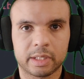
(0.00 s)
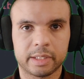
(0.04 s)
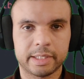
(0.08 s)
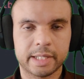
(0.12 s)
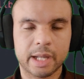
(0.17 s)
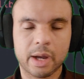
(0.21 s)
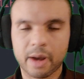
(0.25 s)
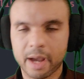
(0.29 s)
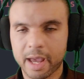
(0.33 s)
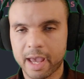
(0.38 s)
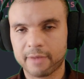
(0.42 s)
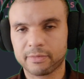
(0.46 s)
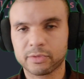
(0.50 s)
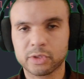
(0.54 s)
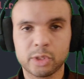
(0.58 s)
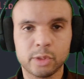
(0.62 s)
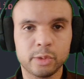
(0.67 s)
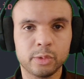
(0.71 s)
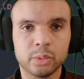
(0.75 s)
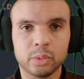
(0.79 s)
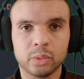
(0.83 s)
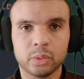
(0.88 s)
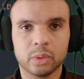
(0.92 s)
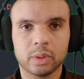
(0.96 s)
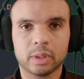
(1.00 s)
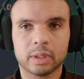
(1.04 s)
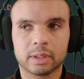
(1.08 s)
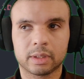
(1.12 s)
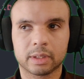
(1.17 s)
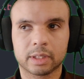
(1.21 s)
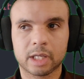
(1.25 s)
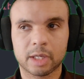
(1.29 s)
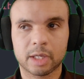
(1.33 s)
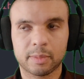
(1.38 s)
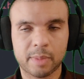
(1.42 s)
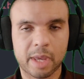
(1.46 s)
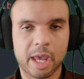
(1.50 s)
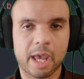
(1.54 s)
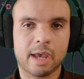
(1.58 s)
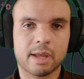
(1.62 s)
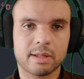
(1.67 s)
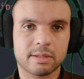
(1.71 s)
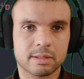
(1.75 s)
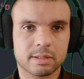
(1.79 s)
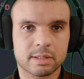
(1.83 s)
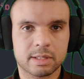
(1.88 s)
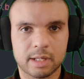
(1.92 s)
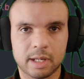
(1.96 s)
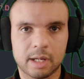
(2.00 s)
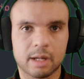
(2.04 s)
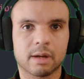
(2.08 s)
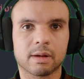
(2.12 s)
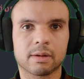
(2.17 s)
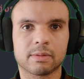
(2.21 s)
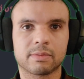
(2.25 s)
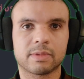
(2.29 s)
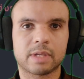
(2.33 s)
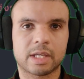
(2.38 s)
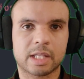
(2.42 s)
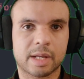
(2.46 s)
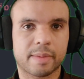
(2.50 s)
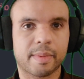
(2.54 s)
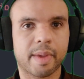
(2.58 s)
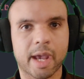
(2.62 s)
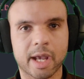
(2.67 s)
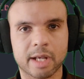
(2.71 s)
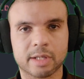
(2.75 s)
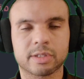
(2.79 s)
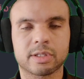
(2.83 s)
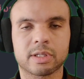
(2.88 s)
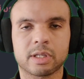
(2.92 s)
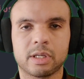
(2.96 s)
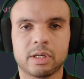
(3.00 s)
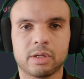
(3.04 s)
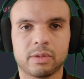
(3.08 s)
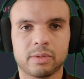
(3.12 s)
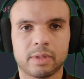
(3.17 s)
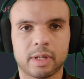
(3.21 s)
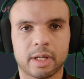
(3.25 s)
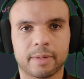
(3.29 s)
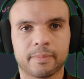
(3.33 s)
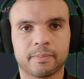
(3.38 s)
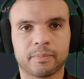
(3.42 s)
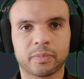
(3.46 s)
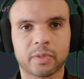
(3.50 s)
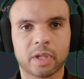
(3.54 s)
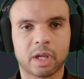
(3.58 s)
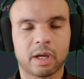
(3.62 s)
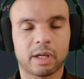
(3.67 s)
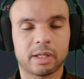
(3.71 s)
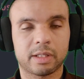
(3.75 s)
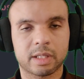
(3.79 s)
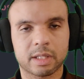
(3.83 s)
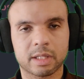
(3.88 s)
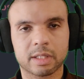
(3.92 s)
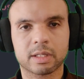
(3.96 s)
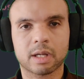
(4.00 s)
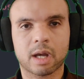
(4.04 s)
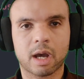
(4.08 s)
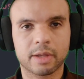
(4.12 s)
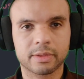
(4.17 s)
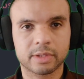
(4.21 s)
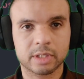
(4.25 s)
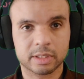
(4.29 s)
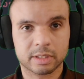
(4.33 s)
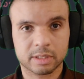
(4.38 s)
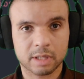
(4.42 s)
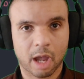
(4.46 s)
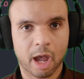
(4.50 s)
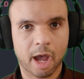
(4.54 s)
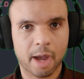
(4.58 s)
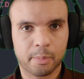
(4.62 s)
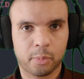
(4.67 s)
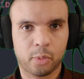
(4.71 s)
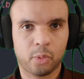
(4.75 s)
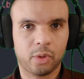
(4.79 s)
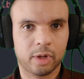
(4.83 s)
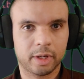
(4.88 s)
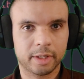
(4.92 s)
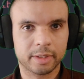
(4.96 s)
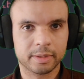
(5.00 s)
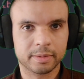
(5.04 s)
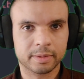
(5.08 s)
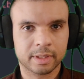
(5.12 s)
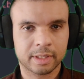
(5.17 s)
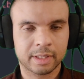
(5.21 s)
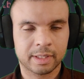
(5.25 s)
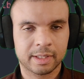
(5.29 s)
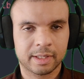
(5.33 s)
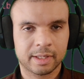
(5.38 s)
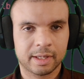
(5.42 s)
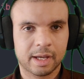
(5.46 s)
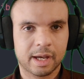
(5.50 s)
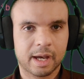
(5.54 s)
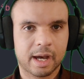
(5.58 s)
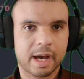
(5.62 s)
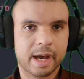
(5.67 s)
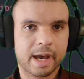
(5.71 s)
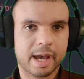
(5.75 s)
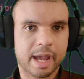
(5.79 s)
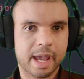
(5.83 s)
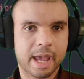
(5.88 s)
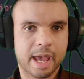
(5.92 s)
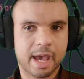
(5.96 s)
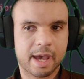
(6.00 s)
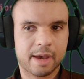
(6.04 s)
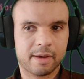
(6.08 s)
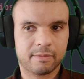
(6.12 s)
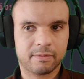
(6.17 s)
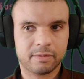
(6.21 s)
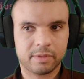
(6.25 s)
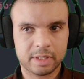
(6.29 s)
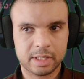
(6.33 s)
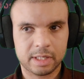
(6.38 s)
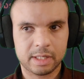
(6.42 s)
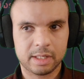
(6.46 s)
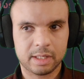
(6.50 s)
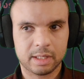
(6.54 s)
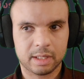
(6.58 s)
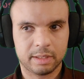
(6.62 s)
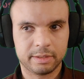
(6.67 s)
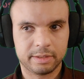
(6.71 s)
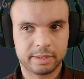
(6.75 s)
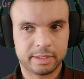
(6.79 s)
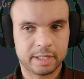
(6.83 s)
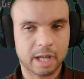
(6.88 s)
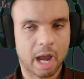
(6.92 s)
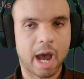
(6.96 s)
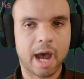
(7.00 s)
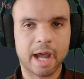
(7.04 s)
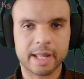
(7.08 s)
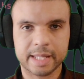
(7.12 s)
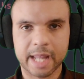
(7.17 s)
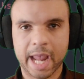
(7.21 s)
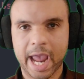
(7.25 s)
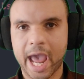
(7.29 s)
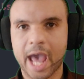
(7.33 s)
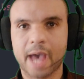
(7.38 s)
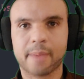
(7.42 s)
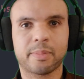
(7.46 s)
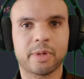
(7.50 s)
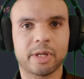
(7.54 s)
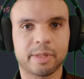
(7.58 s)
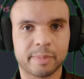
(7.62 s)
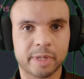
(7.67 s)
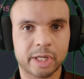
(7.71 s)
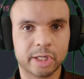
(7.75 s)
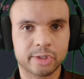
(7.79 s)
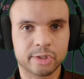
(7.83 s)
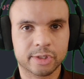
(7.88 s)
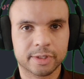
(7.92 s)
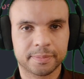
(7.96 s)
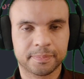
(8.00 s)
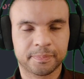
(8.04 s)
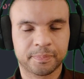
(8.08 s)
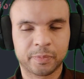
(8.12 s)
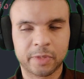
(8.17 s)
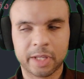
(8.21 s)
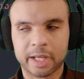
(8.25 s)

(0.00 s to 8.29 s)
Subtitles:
Now I have two commands here that I'm executing, and then on the top one, I have the .app image.